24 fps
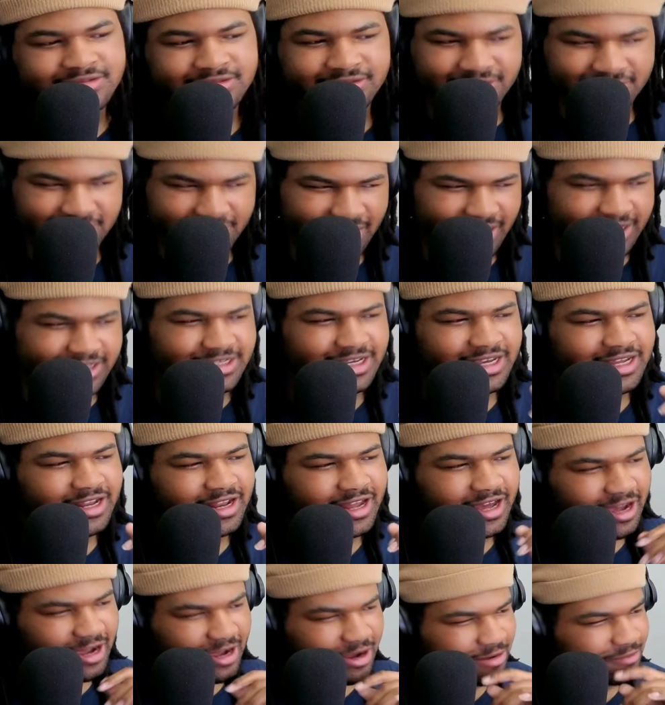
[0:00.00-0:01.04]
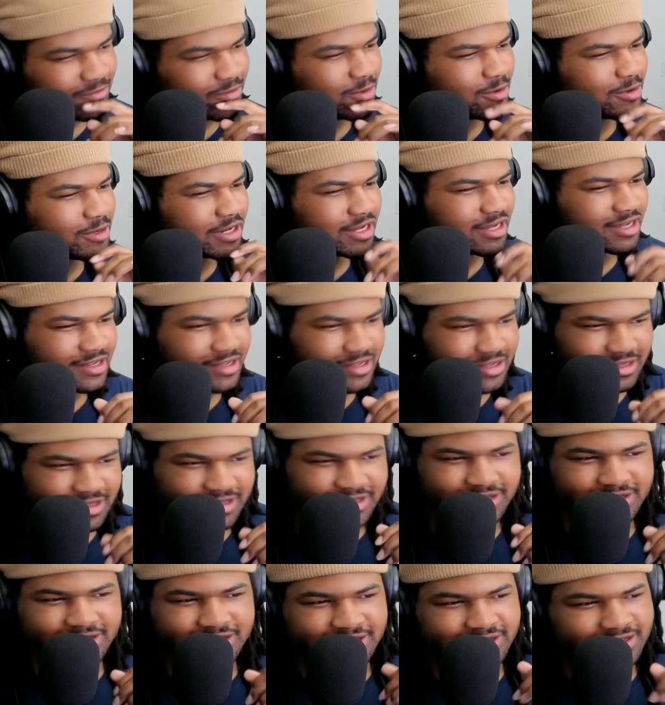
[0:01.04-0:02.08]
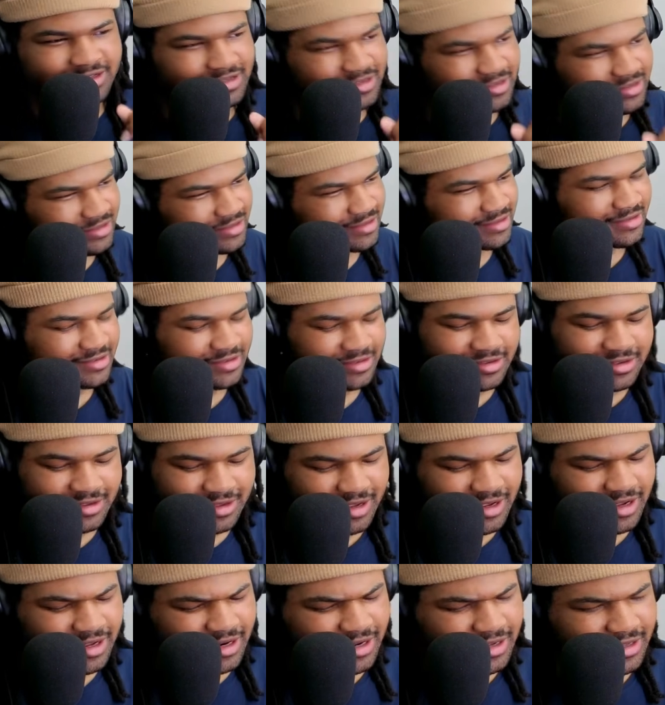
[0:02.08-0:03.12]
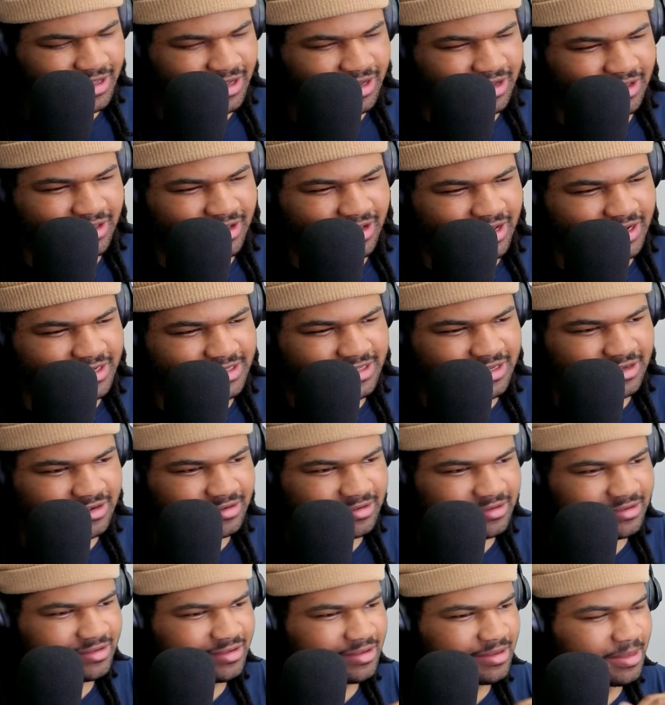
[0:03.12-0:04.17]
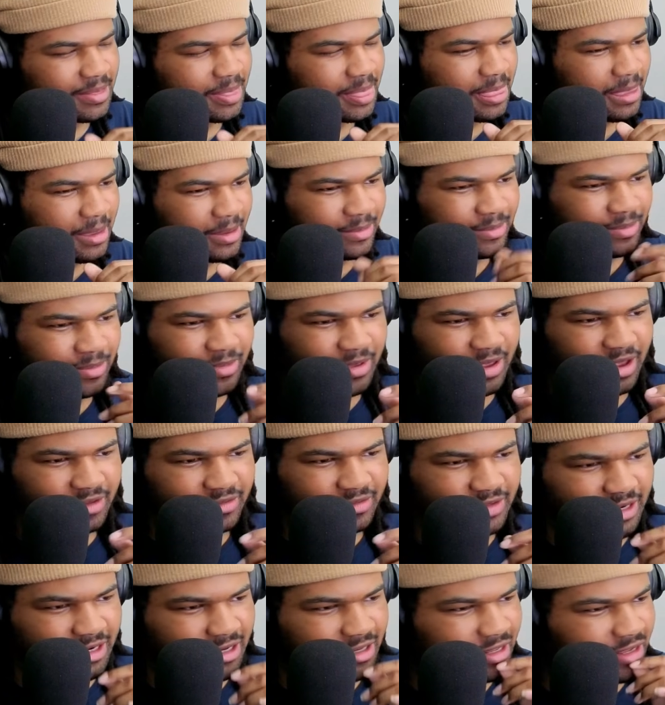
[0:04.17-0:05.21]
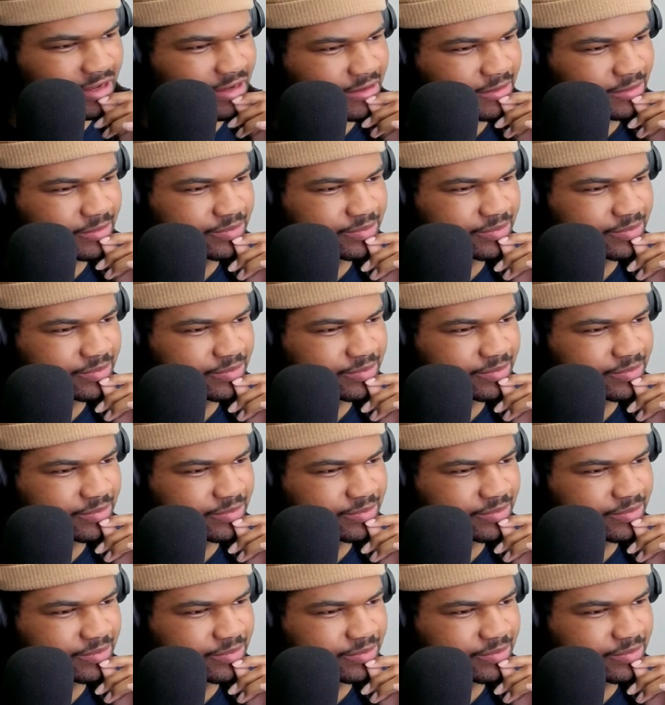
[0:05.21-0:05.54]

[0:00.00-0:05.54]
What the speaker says: I was adding the higher vocal on that. Yeah, I like that. The last thing after the line.